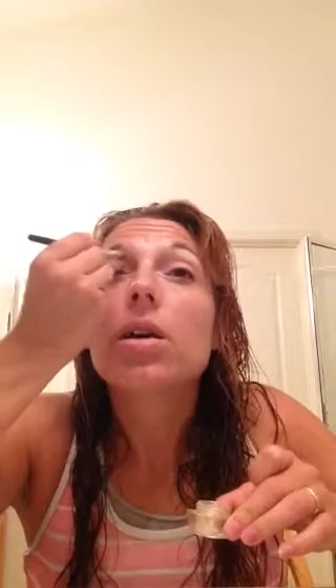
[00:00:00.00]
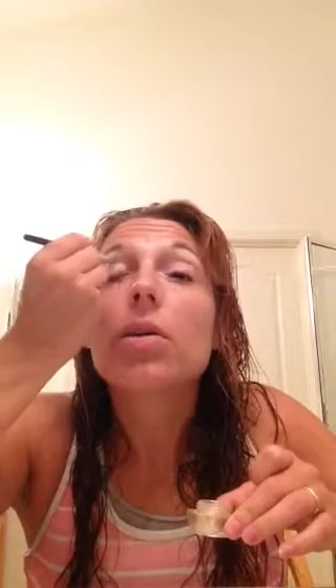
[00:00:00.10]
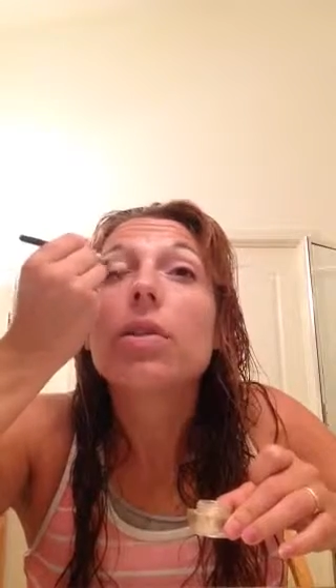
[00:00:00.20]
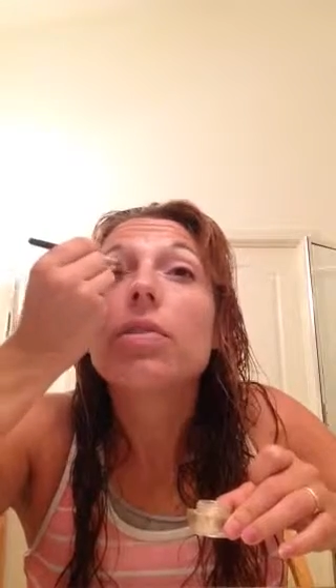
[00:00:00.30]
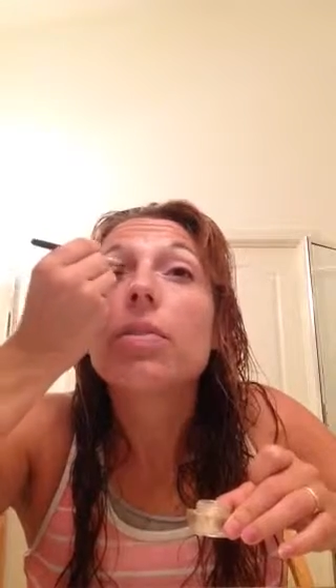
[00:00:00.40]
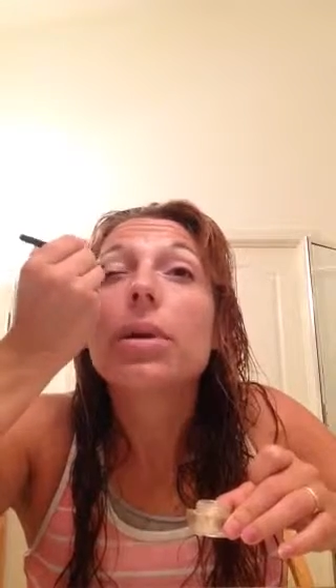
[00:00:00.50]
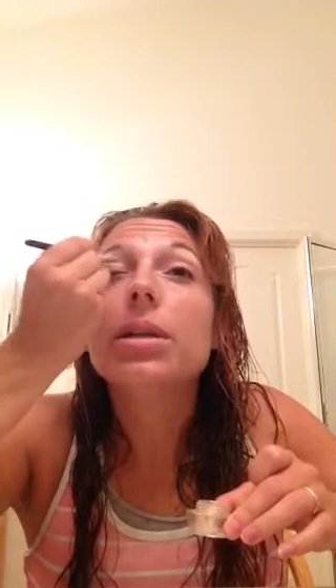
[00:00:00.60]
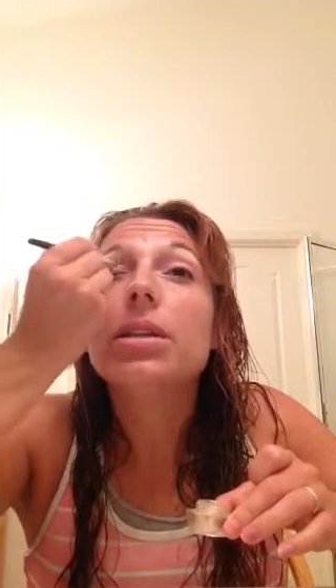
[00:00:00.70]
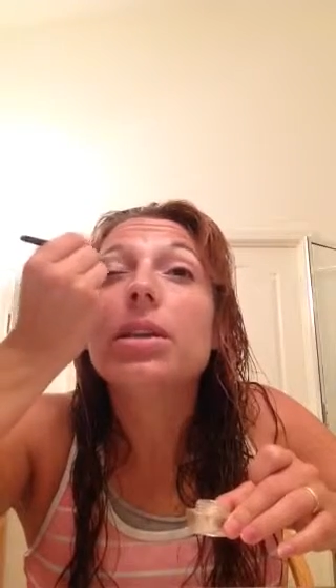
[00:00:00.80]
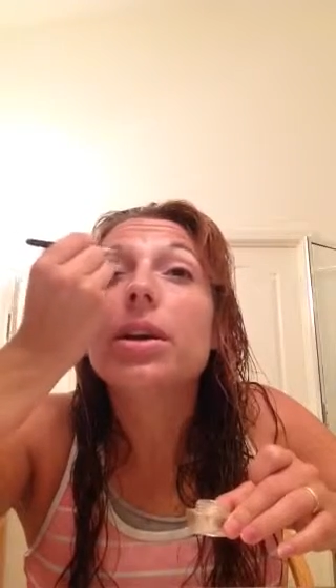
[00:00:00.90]
going from
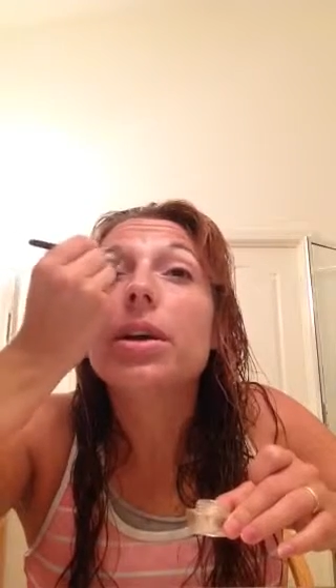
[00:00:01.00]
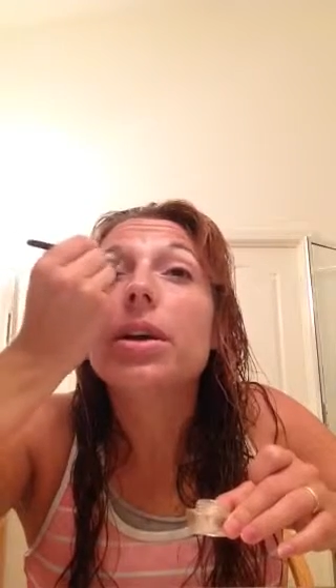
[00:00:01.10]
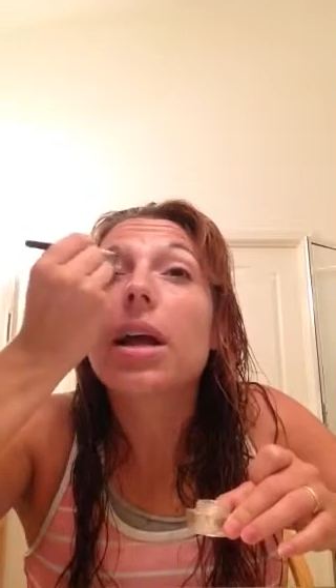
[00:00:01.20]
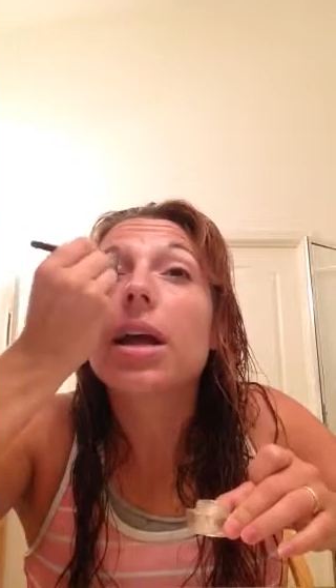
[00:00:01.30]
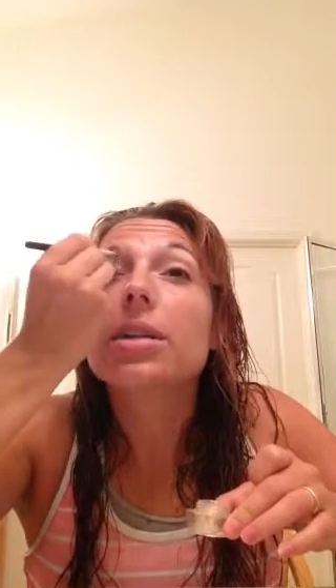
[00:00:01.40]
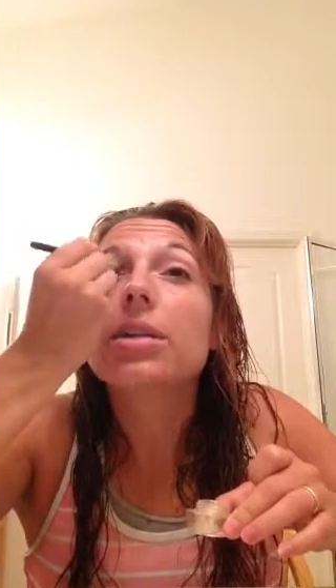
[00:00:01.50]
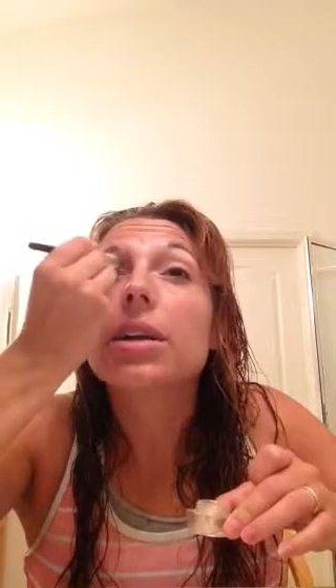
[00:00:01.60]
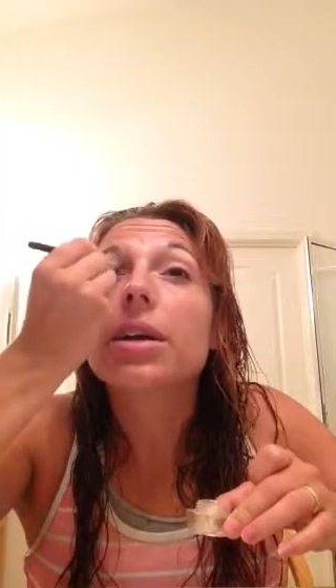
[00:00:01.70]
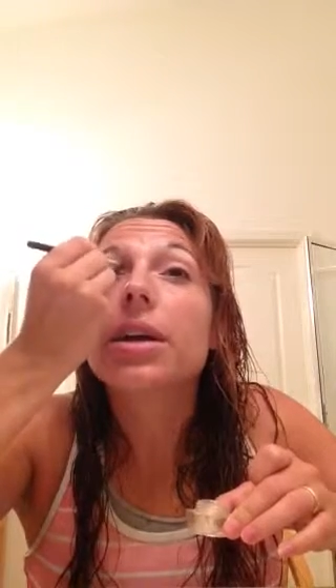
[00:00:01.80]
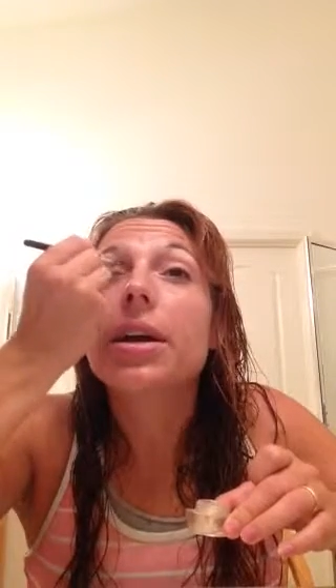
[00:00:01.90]
interior to
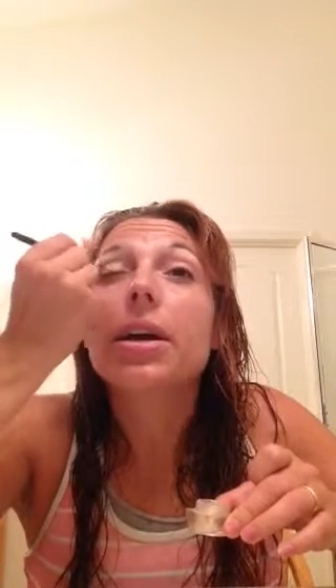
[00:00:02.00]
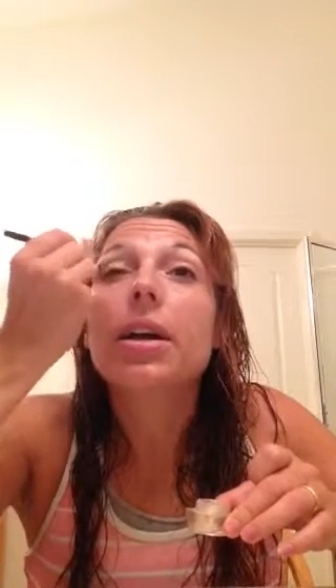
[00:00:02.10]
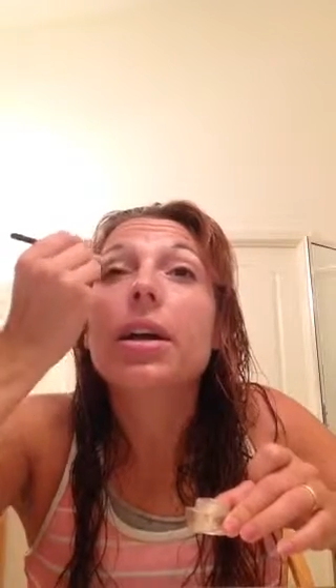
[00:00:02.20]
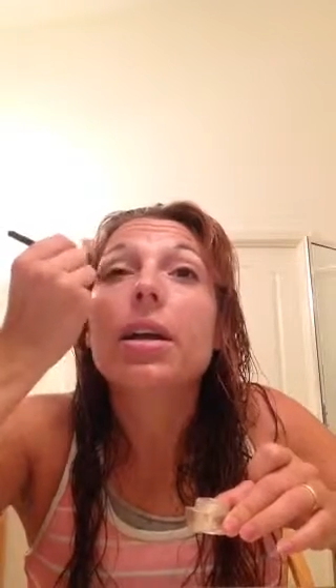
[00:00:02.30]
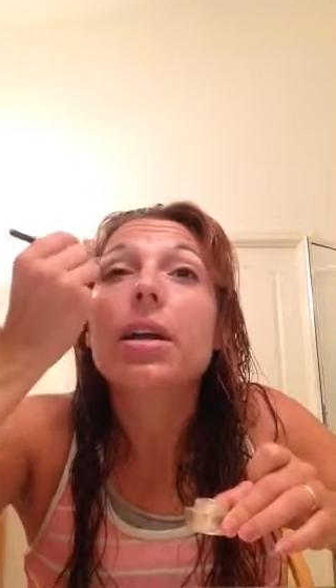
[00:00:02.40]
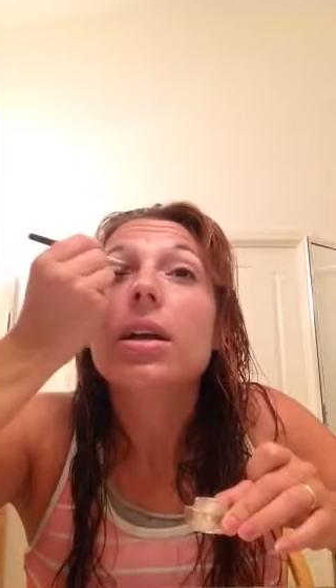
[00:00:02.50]
exterior